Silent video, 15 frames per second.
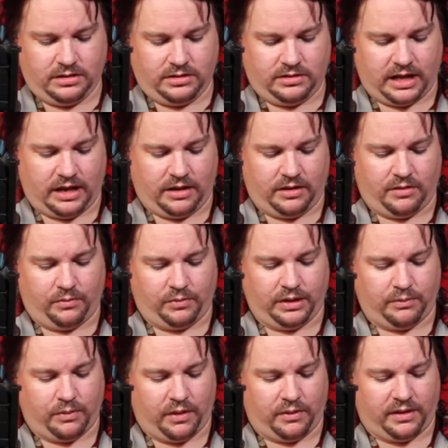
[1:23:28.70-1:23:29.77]
then we
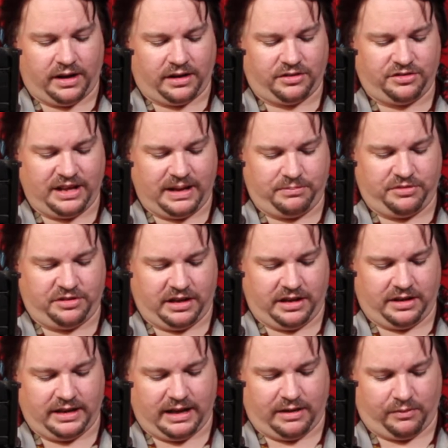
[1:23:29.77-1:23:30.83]
won't accept it.
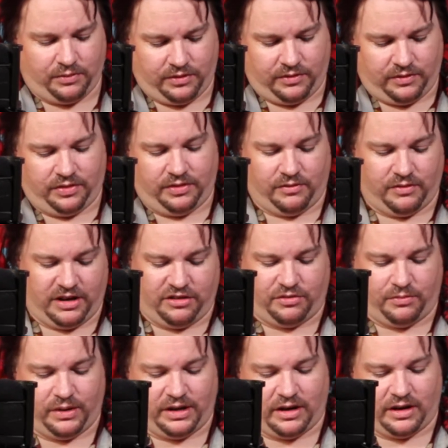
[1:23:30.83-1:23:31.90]
Now, the
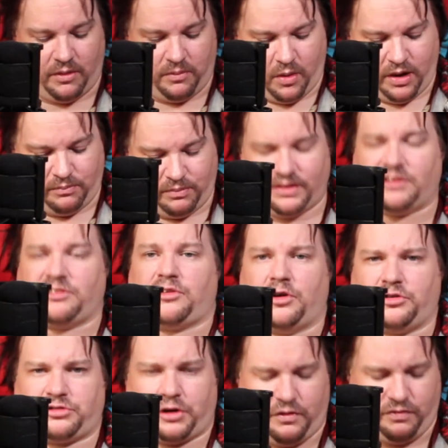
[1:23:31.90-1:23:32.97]
reason we don't mind with this
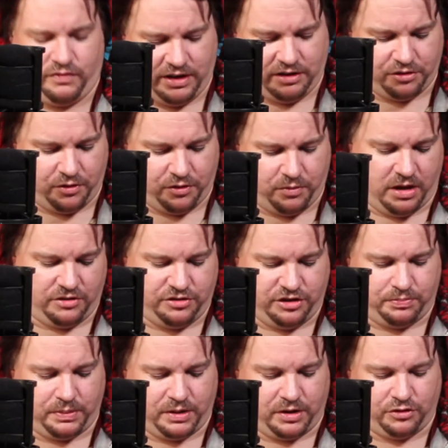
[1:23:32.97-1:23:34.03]
Costco thing so much is
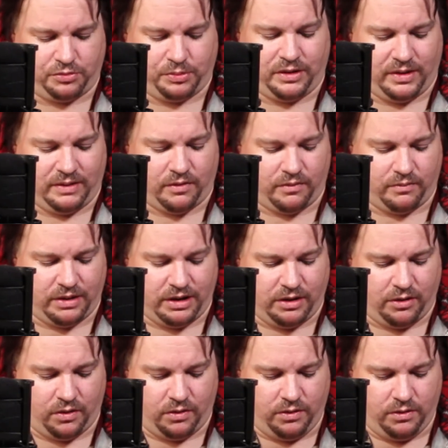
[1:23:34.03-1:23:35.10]
because we're not